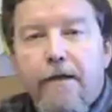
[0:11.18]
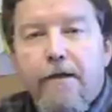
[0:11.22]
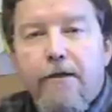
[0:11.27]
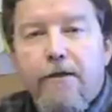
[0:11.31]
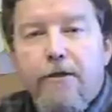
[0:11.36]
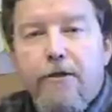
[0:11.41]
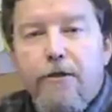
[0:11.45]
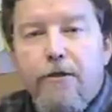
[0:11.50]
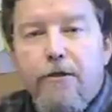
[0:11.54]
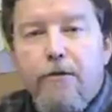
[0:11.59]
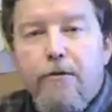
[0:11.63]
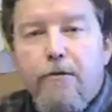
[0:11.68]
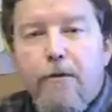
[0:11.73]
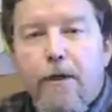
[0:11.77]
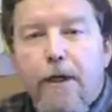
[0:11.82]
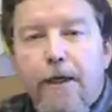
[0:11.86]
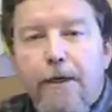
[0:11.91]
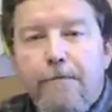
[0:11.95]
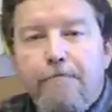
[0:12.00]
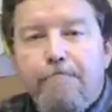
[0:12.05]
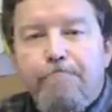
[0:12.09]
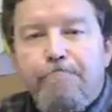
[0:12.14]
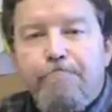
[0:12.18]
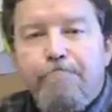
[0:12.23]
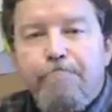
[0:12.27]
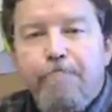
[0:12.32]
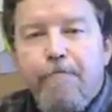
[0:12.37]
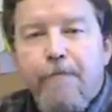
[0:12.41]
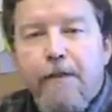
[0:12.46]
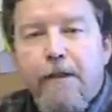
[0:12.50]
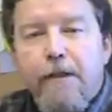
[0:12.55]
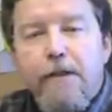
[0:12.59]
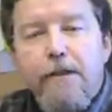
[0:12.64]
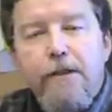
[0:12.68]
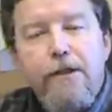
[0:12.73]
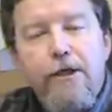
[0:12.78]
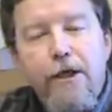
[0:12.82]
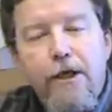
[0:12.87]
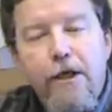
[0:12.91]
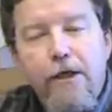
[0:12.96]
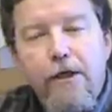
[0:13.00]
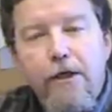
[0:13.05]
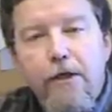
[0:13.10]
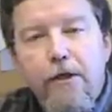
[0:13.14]
to
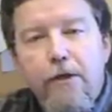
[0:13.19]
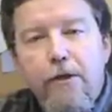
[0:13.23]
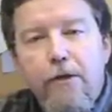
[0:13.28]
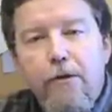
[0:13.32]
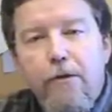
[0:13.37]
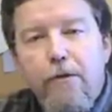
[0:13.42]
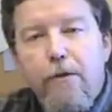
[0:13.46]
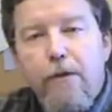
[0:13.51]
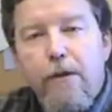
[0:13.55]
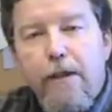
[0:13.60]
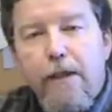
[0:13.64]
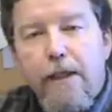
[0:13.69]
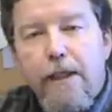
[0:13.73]
continue